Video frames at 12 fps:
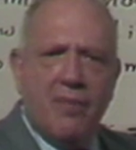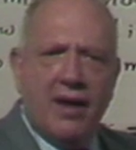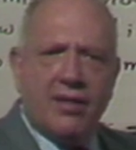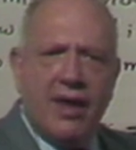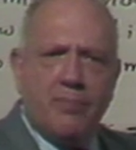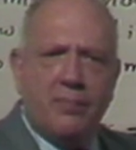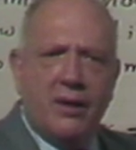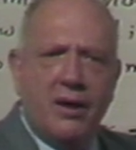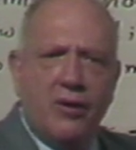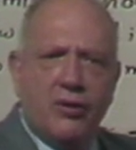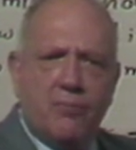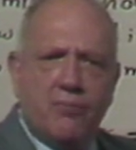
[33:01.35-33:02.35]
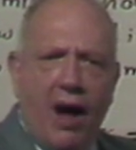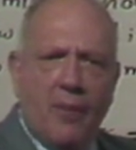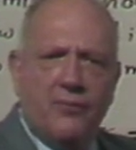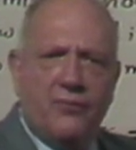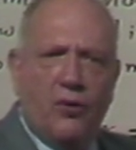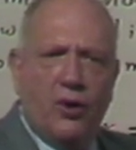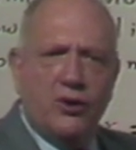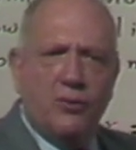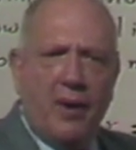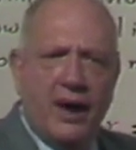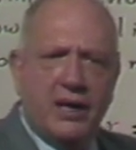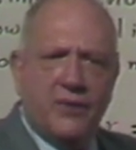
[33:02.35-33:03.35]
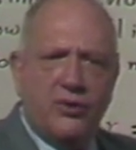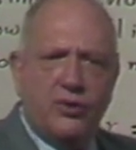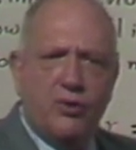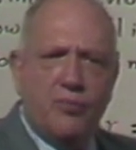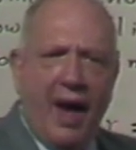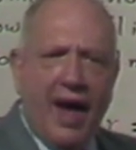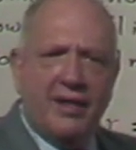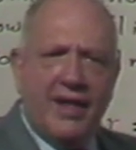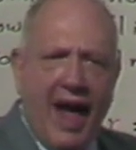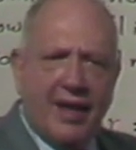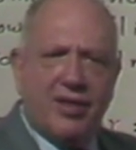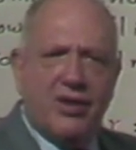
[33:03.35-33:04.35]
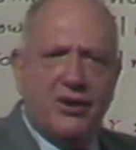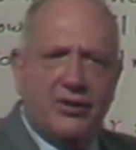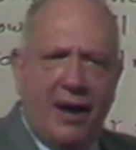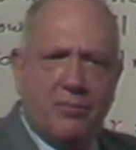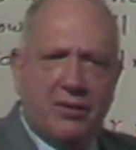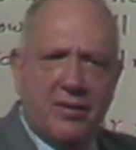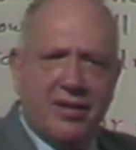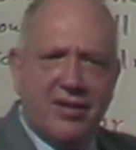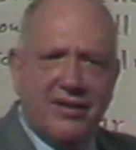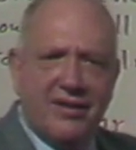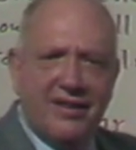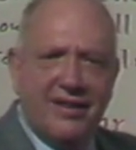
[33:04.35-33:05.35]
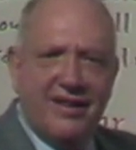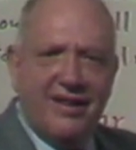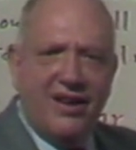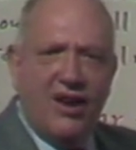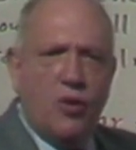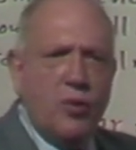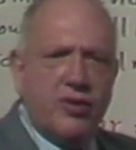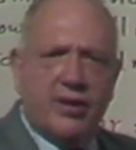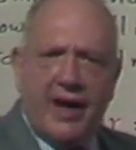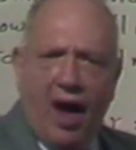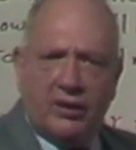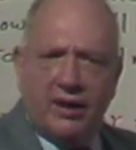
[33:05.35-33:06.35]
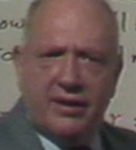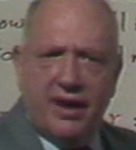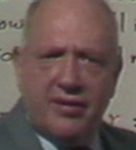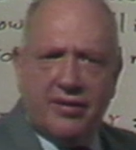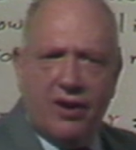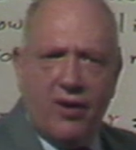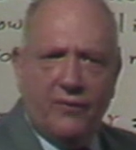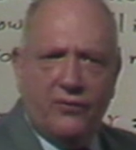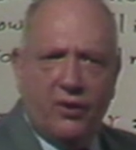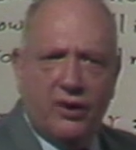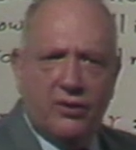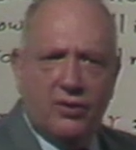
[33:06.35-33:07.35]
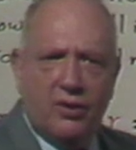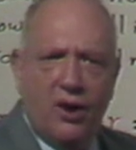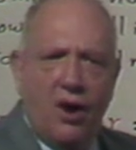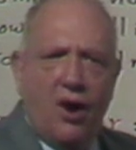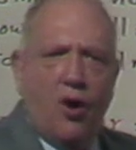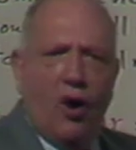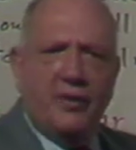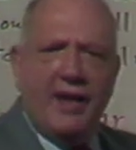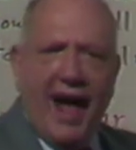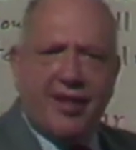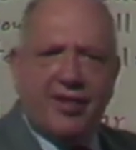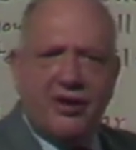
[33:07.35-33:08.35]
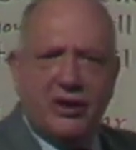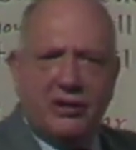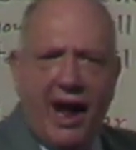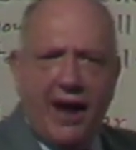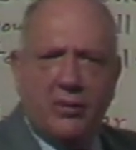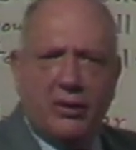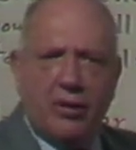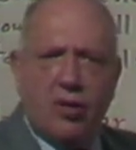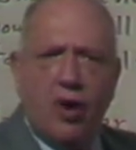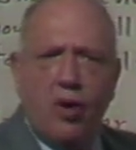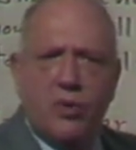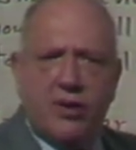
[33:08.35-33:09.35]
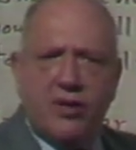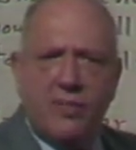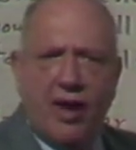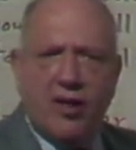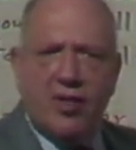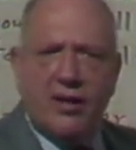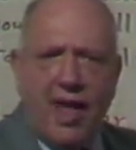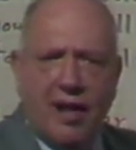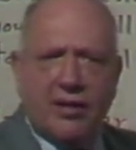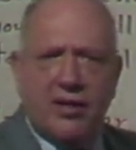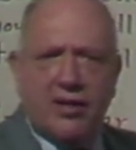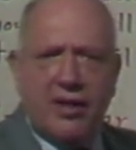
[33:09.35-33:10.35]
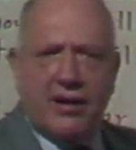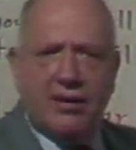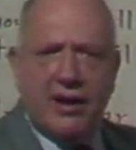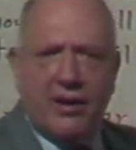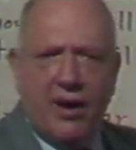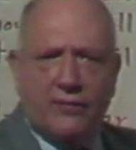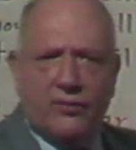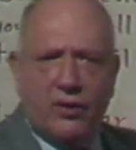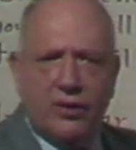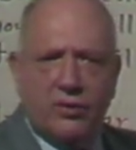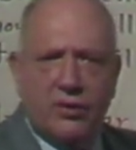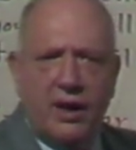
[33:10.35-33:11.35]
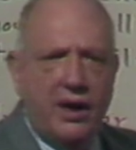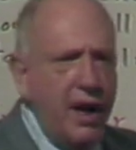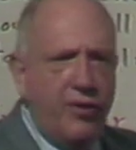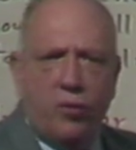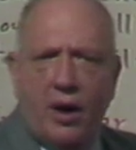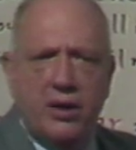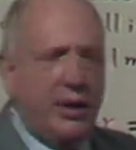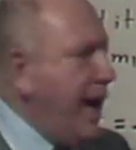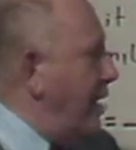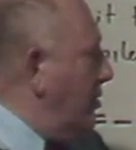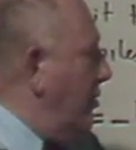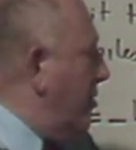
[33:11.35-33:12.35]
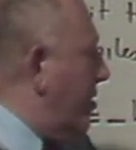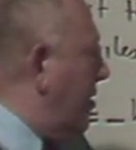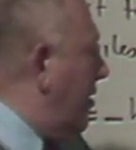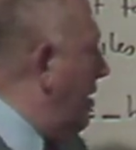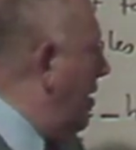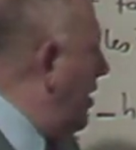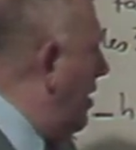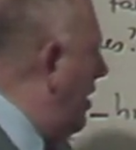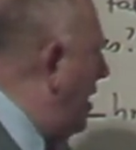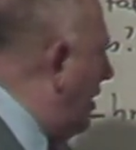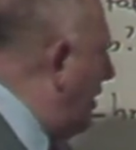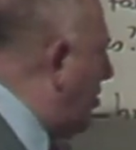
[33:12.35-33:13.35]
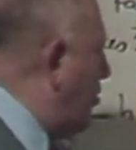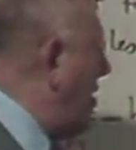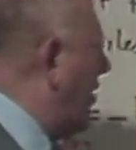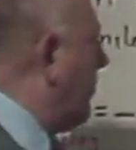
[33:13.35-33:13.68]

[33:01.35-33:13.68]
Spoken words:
mess up the problem for you by giving you nastier numbers, which the calculator takes care of for you, or nastier labels, which dimensional analysis takes care of for you. Either way, you can't lose. Here, let's do another